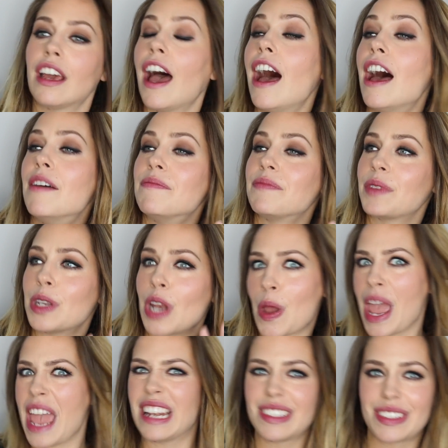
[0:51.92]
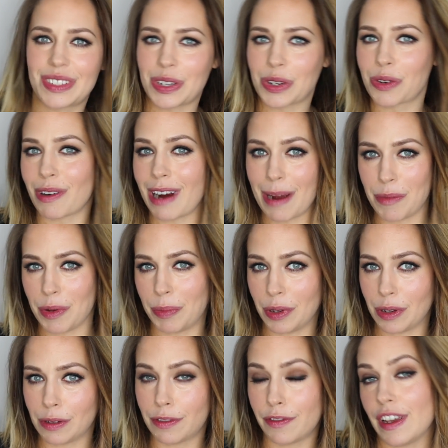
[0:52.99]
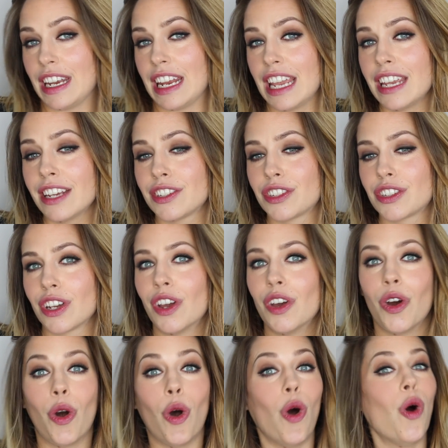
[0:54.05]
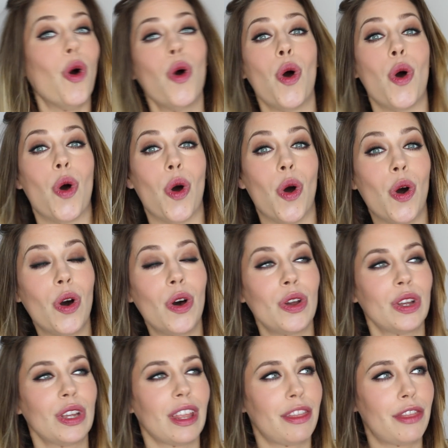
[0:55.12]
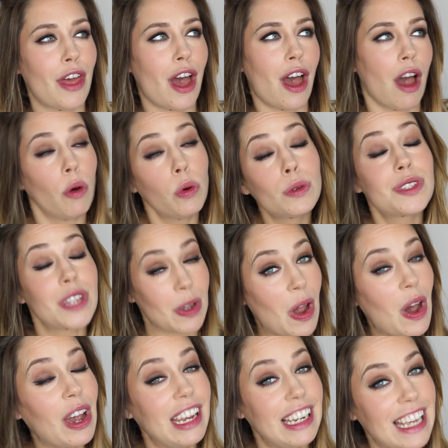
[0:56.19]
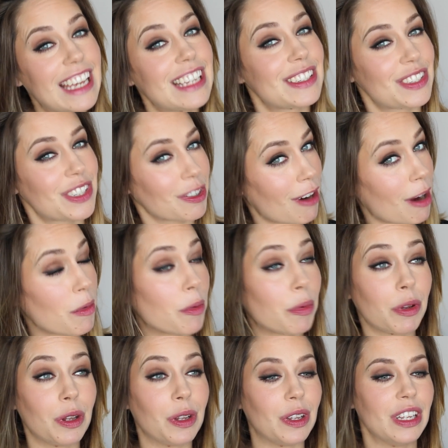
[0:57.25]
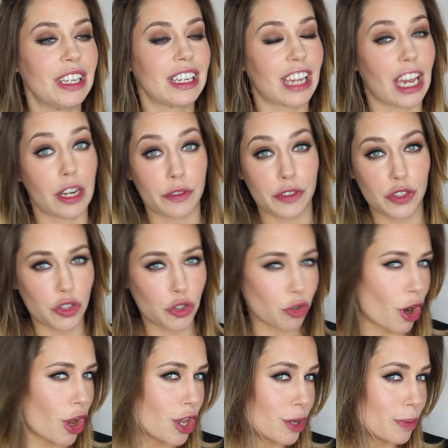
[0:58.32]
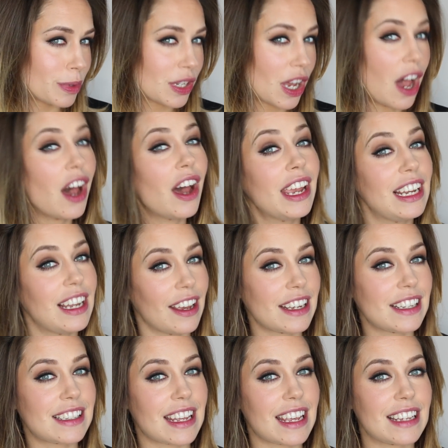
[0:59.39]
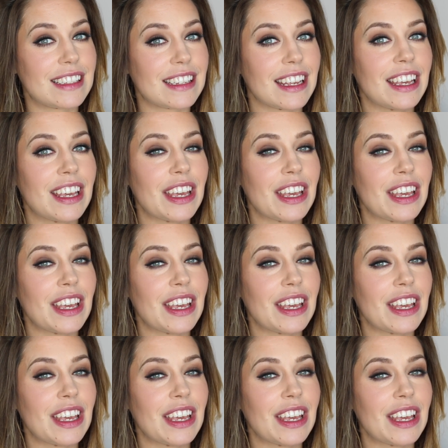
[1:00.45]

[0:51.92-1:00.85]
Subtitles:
you know, Instagrammable finish, or the also highly Instagrammable kind of strobed highlighted